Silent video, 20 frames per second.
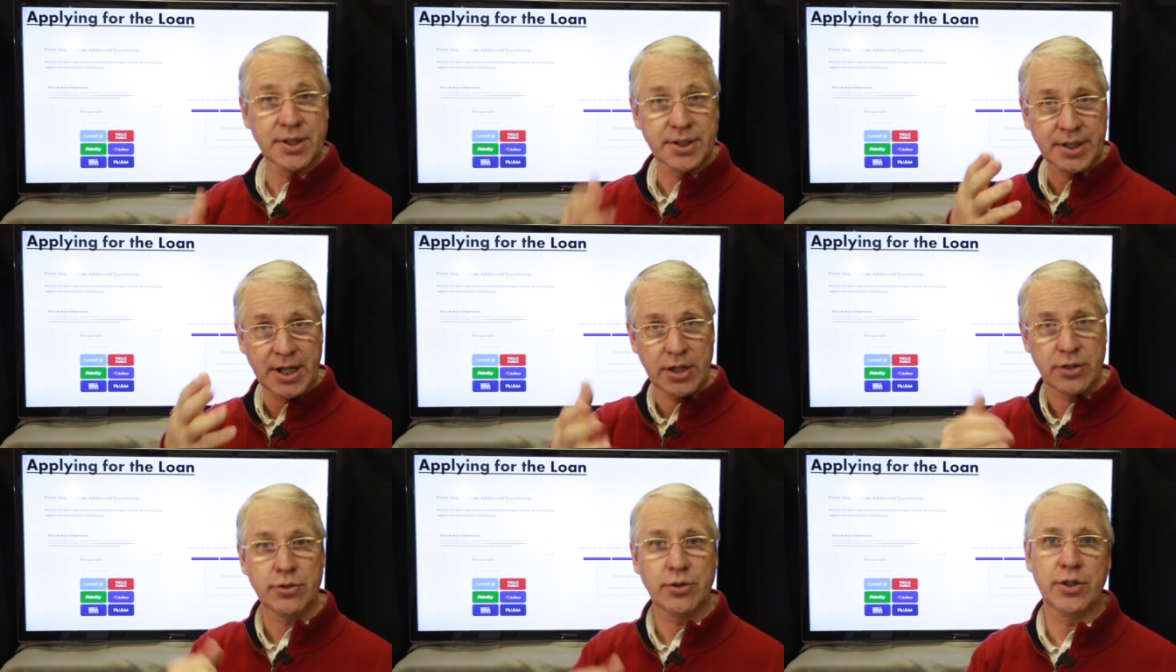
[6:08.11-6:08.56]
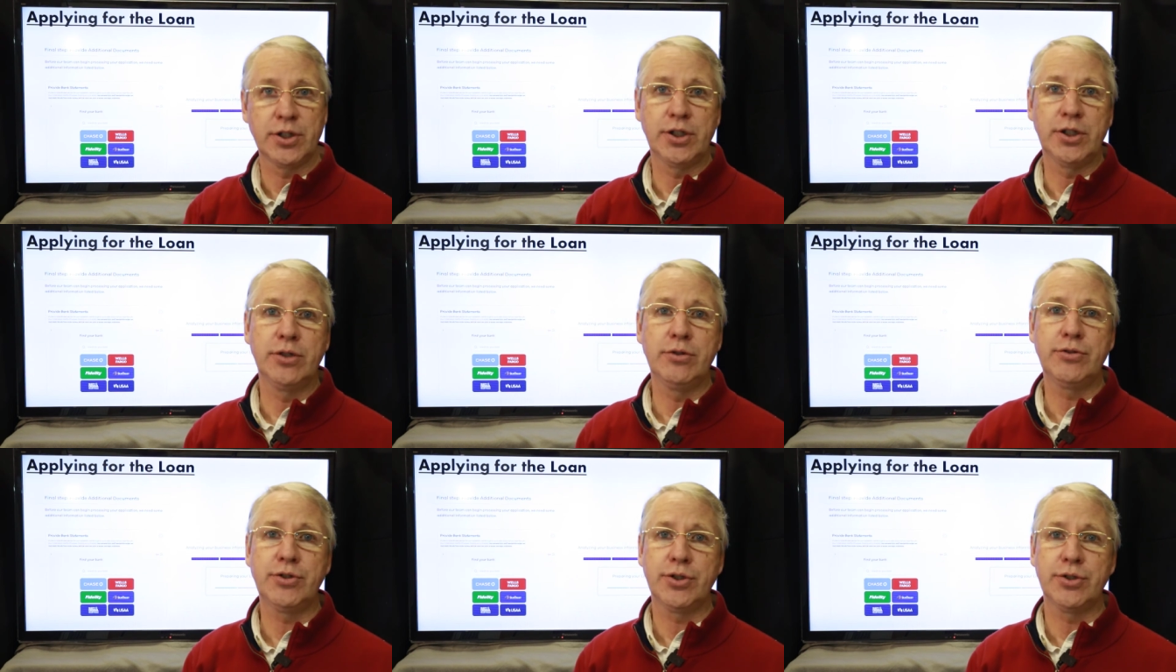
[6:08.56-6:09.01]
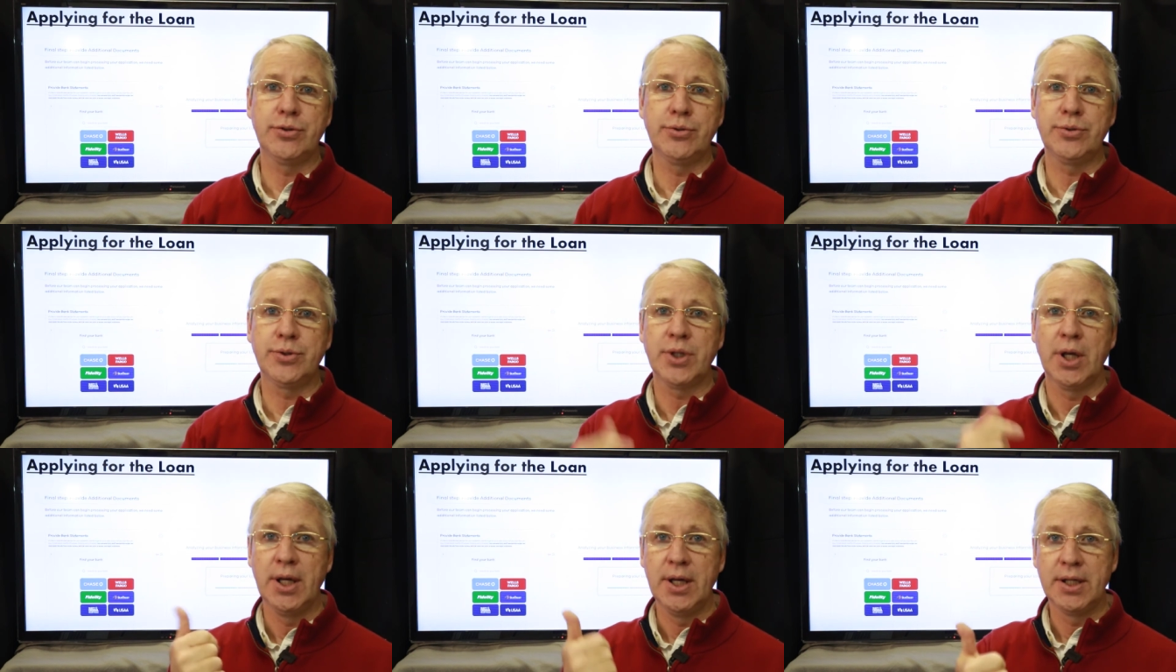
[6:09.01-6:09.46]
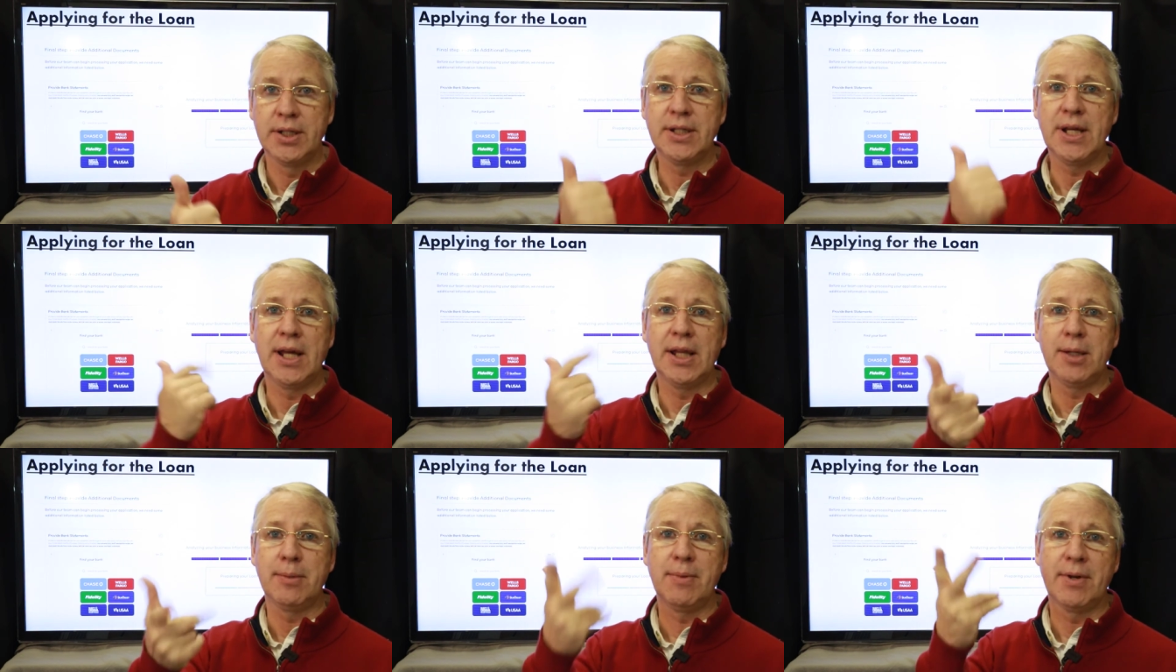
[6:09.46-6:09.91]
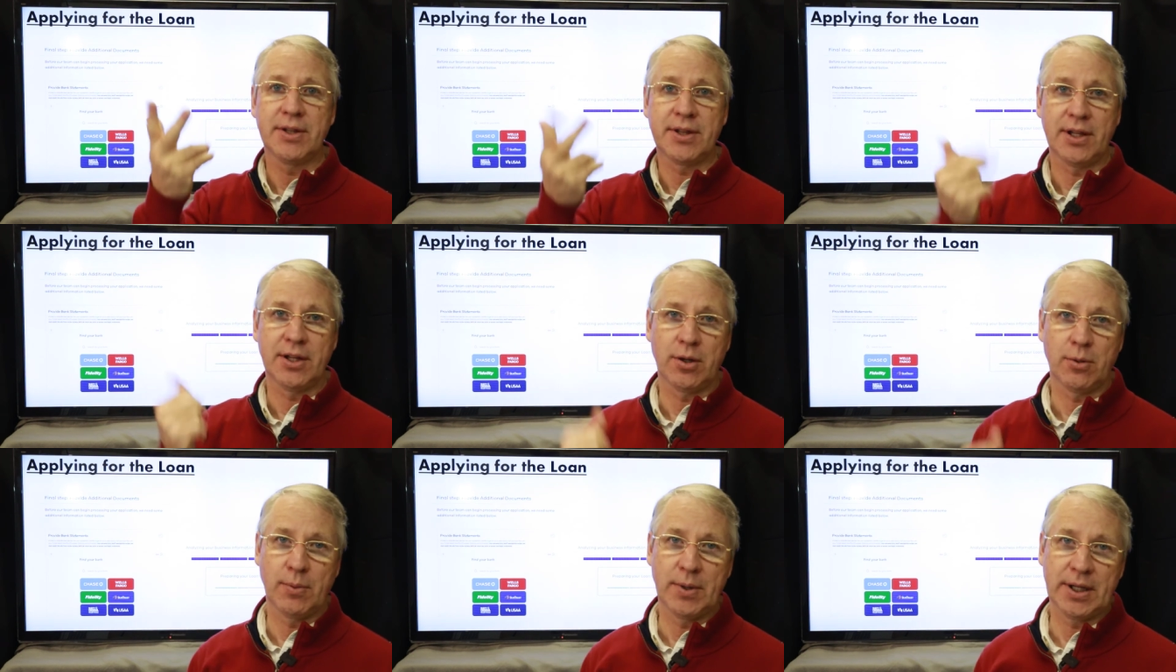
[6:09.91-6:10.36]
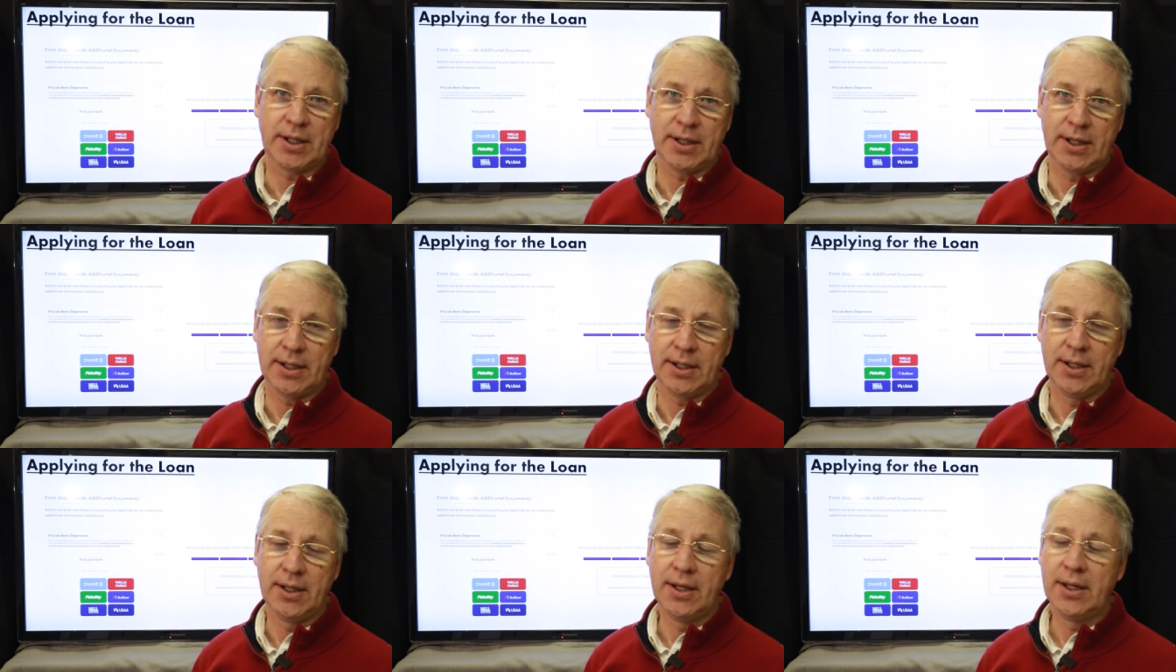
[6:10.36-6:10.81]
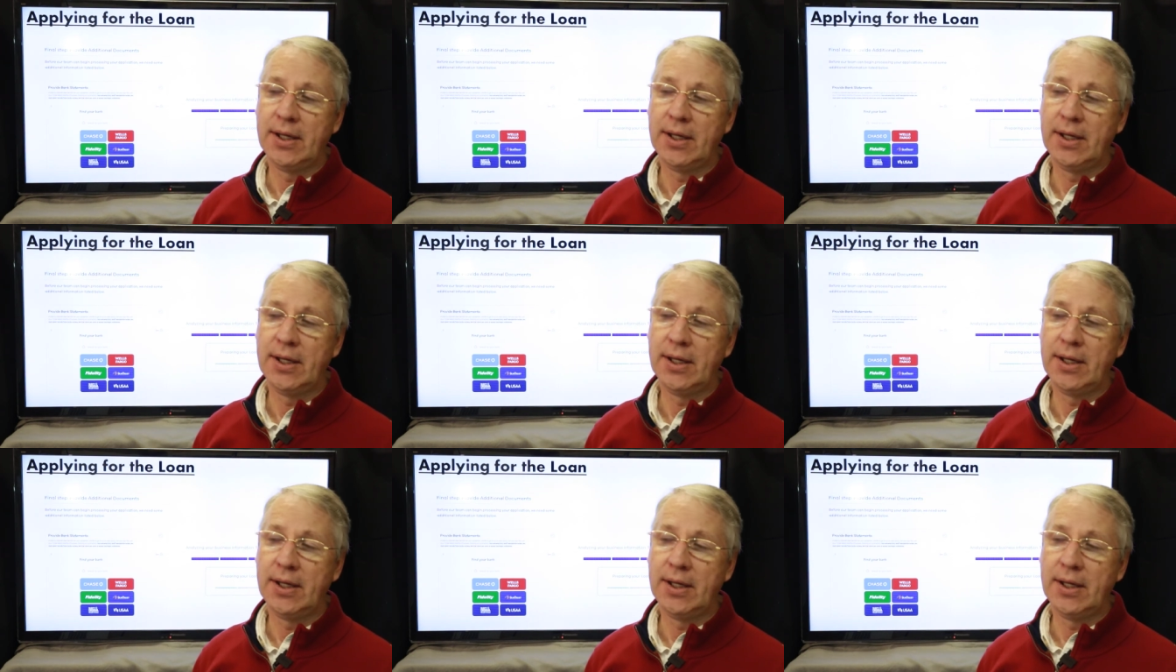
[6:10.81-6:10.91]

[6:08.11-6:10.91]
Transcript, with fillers: the schedule that you choose, daily, monthly, or weekly.